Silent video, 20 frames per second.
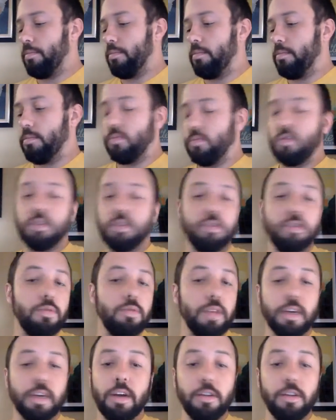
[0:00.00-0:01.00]
Just doing
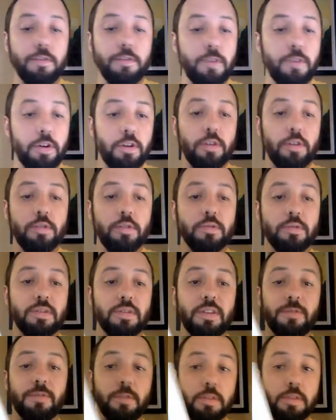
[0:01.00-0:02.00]
like color photos,
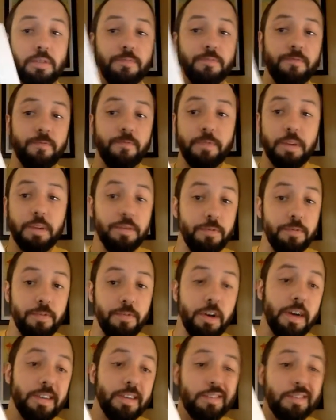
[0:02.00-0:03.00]
different
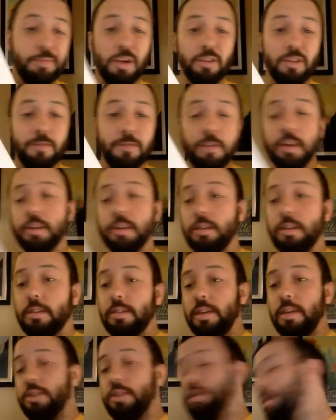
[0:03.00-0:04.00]
font, smaller font,
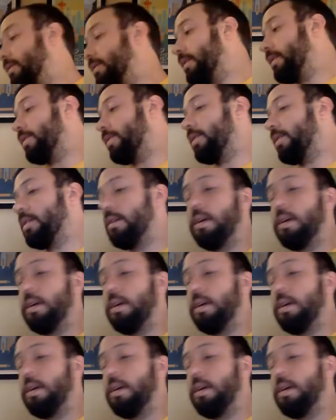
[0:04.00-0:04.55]
etc., etc.